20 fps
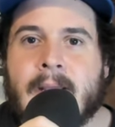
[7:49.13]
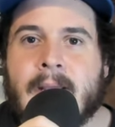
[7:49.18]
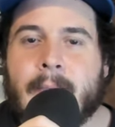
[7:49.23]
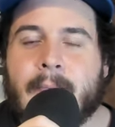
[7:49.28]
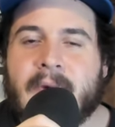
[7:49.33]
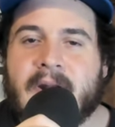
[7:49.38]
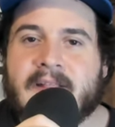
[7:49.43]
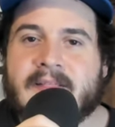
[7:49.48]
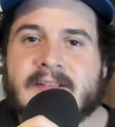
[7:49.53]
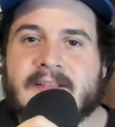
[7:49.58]

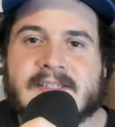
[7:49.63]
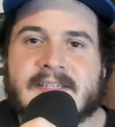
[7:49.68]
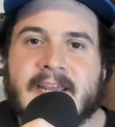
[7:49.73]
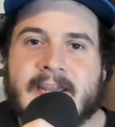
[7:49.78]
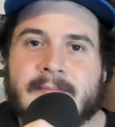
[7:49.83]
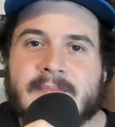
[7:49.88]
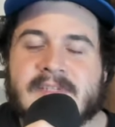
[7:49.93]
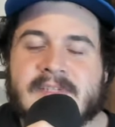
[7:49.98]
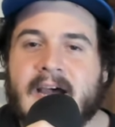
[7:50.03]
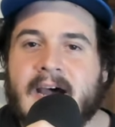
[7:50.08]
But at the
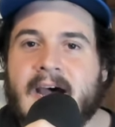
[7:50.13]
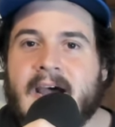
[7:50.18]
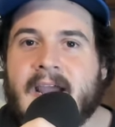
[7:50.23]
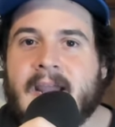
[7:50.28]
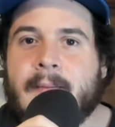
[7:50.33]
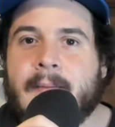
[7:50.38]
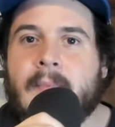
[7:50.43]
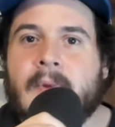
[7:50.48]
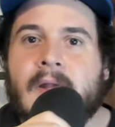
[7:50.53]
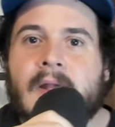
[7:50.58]
same
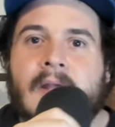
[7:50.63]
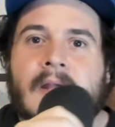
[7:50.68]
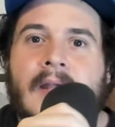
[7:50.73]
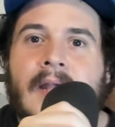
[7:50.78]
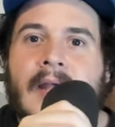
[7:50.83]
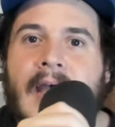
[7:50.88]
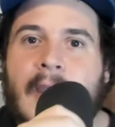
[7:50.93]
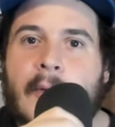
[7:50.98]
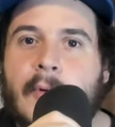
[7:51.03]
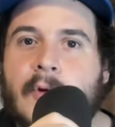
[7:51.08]
time,
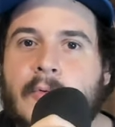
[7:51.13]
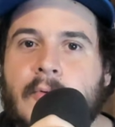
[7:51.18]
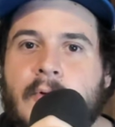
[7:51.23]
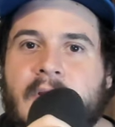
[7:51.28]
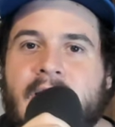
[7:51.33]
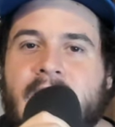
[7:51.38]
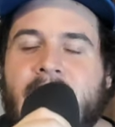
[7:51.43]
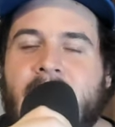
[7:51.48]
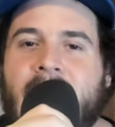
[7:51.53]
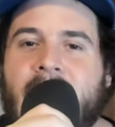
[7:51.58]
I would
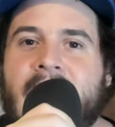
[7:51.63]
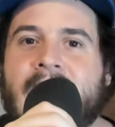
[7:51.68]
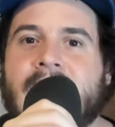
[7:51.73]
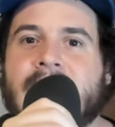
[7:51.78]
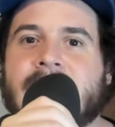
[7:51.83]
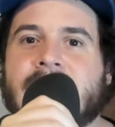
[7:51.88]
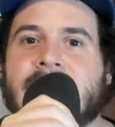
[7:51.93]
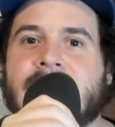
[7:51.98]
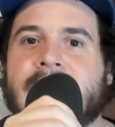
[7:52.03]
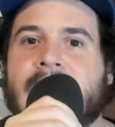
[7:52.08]
really like
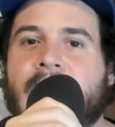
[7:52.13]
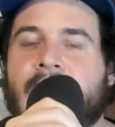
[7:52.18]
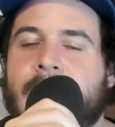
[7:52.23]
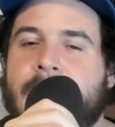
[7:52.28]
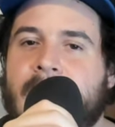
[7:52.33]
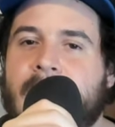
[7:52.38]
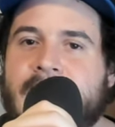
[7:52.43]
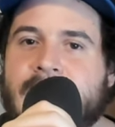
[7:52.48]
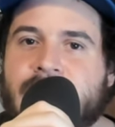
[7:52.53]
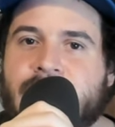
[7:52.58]
to
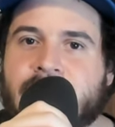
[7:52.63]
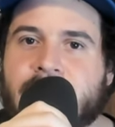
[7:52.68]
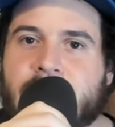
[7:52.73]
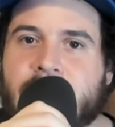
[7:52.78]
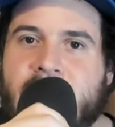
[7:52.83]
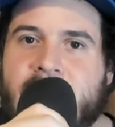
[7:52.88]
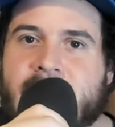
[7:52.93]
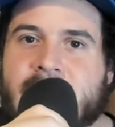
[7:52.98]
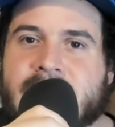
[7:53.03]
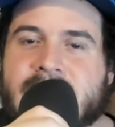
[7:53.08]
celebrate
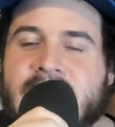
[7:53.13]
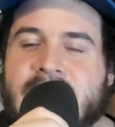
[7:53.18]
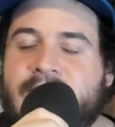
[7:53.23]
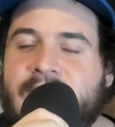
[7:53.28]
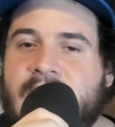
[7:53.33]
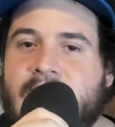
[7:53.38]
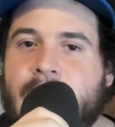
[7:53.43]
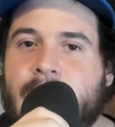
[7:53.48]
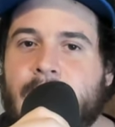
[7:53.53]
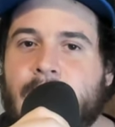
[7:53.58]
Truex if
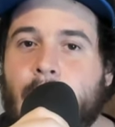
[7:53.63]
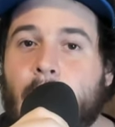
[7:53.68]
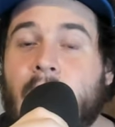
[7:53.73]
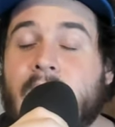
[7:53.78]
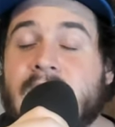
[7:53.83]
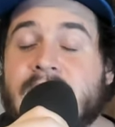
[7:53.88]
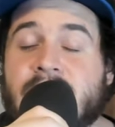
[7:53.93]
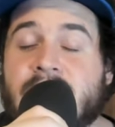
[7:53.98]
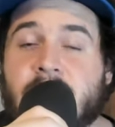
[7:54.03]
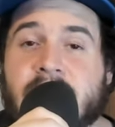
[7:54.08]
he
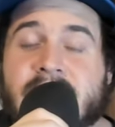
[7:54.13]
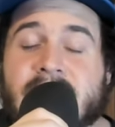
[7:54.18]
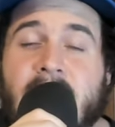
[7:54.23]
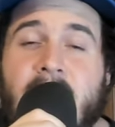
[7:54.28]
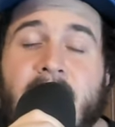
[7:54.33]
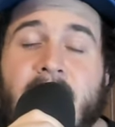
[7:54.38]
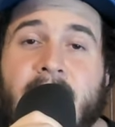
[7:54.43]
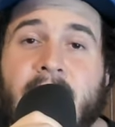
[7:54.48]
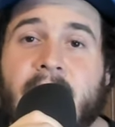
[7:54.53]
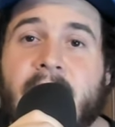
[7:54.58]
was
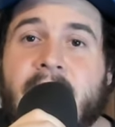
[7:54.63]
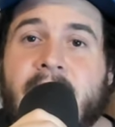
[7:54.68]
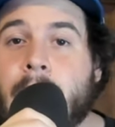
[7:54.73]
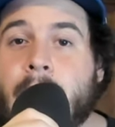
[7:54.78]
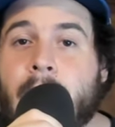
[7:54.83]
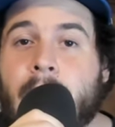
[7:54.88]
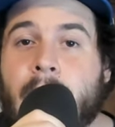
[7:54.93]
retiring.